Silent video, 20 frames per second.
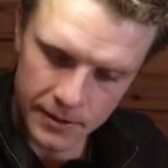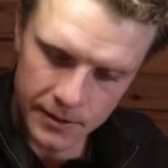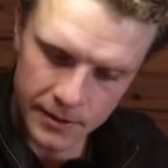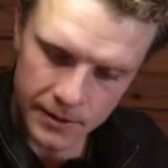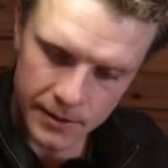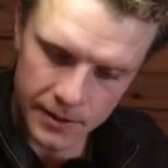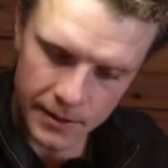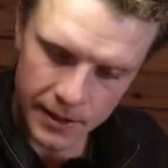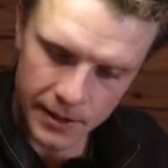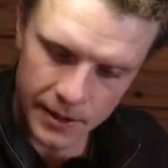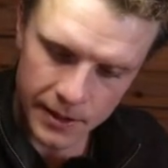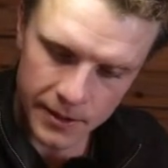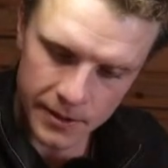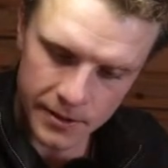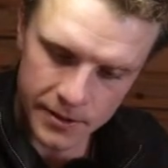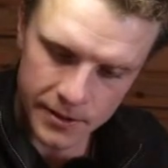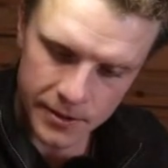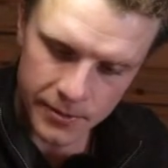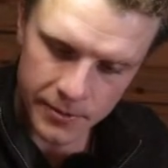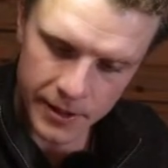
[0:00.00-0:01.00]
There,
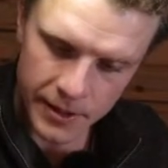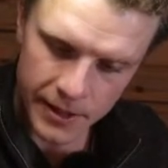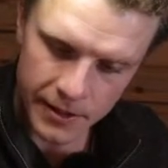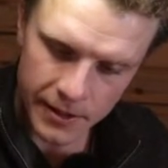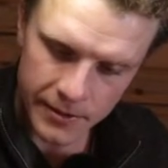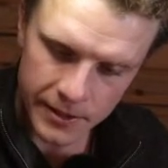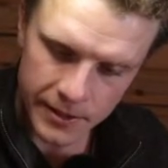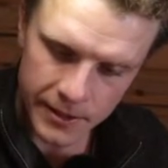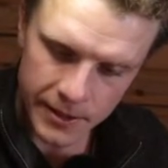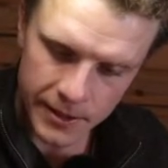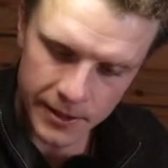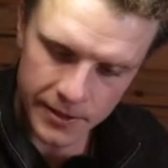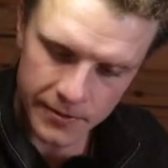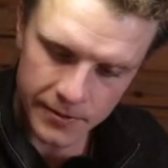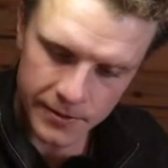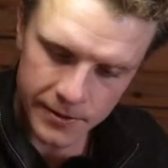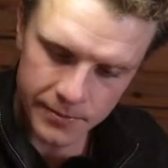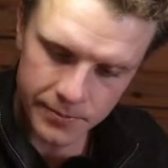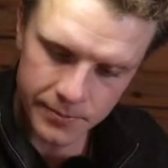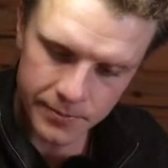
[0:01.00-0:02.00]
so we have it kind of
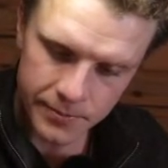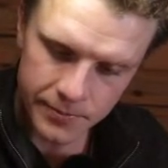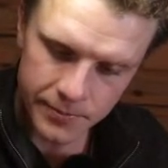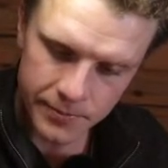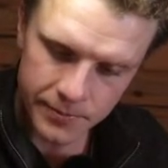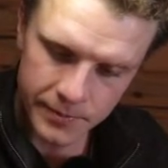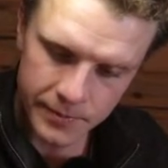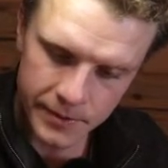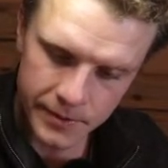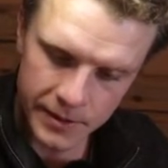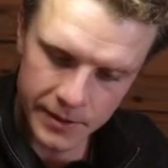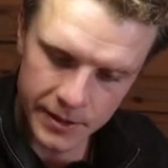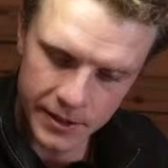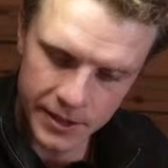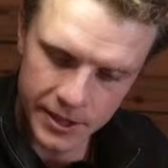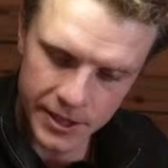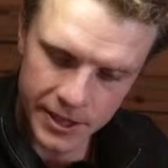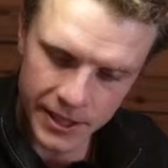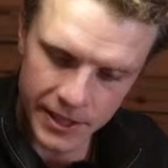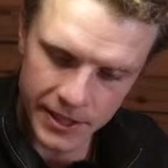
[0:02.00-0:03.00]

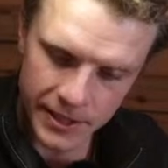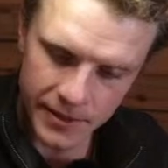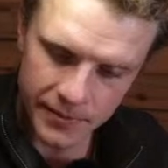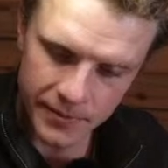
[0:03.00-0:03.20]
shining.